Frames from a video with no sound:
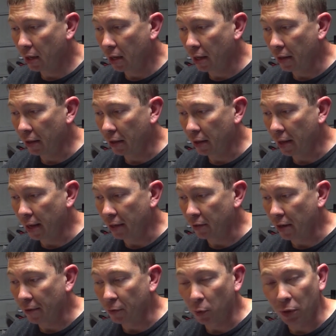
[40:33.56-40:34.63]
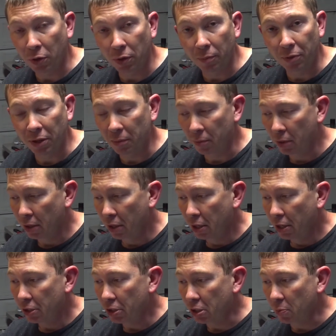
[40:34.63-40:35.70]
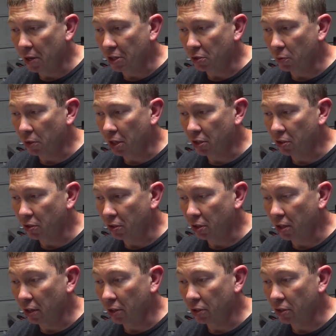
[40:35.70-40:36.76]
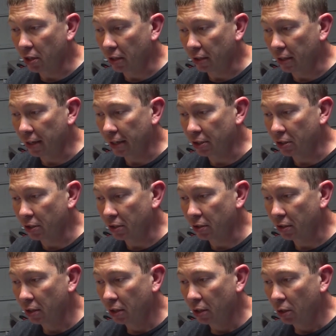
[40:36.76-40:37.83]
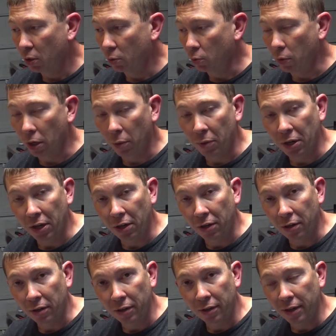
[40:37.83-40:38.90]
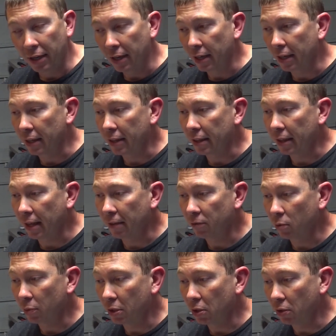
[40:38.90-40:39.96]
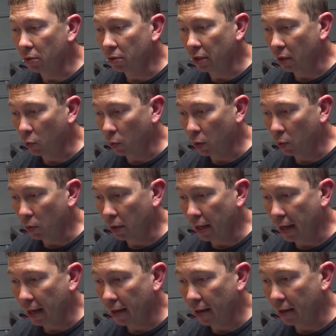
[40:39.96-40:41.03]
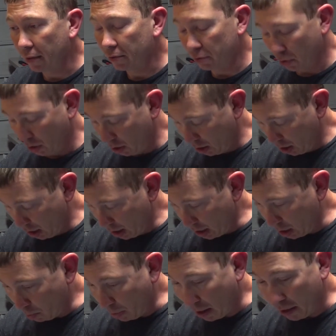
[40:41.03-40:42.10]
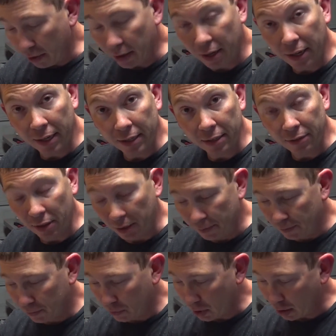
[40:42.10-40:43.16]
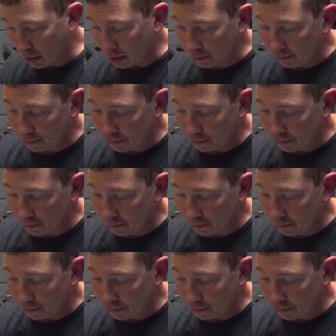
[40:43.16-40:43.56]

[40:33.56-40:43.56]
and after we crimp them, just to make sure we got good solid connections, we'll run them in here, and life will be golden, and we will have power and connectivity. All right.